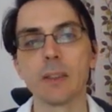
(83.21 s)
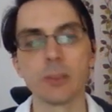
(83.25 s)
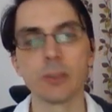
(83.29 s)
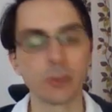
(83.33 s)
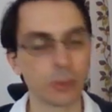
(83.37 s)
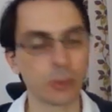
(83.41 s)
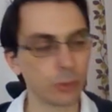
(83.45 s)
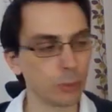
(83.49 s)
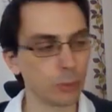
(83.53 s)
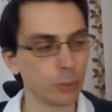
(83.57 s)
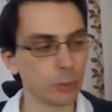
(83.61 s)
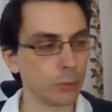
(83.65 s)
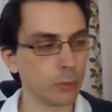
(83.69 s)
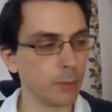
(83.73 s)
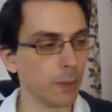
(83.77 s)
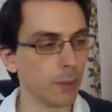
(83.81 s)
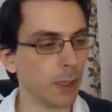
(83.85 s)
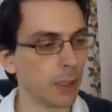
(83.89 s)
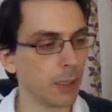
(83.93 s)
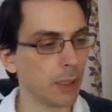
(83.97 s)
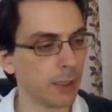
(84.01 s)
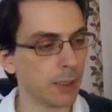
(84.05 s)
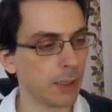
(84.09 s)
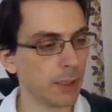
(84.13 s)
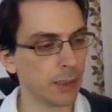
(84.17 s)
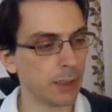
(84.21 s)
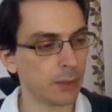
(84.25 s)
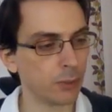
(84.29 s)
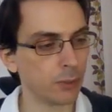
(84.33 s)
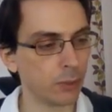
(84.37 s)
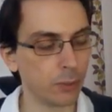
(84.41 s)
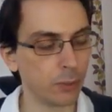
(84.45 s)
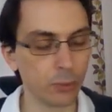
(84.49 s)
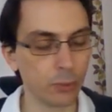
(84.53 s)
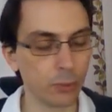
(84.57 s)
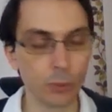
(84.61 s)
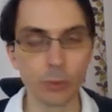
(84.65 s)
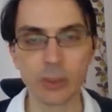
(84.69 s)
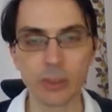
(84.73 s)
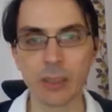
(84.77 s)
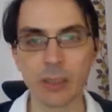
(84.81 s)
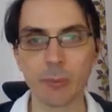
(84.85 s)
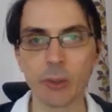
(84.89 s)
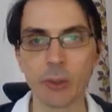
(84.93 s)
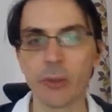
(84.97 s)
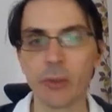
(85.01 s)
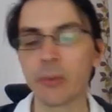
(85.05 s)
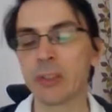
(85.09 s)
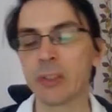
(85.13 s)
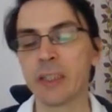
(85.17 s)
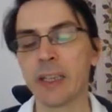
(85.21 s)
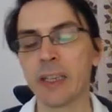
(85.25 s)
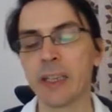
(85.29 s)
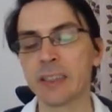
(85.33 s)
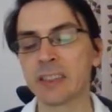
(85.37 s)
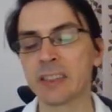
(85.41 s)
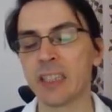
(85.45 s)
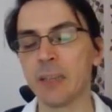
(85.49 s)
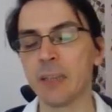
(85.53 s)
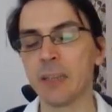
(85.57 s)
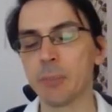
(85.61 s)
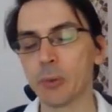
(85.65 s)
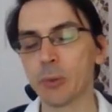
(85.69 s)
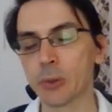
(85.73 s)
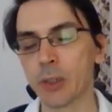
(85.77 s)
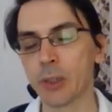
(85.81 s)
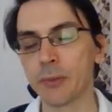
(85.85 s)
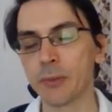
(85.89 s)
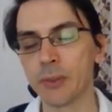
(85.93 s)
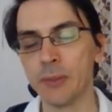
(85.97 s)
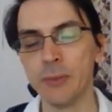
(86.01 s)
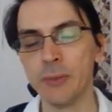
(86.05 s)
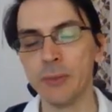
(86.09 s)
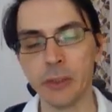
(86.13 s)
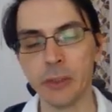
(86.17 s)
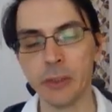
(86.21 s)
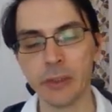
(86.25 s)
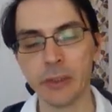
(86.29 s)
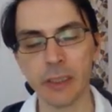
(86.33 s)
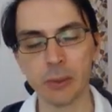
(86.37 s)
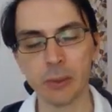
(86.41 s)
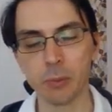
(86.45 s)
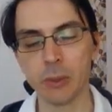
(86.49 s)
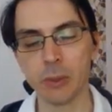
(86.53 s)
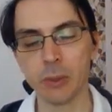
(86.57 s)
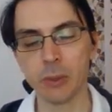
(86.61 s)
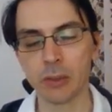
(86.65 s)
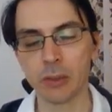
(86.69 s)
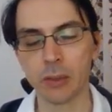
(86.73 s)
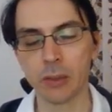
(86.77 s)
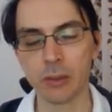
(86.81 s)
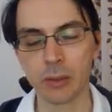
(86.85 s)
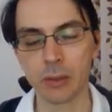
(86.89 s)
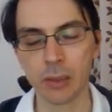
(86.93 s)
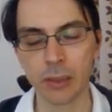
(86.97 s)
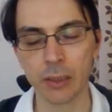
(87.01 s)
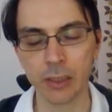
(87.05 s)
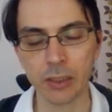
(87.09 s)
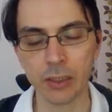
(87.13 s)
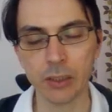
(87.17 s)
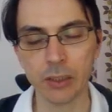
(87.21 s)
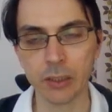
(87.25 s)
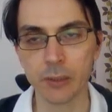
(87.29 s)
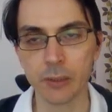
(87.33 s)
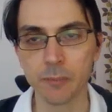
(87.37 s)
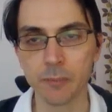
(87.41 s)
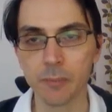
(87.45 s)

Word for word: to uh, do some of the examples of the video that we talk here.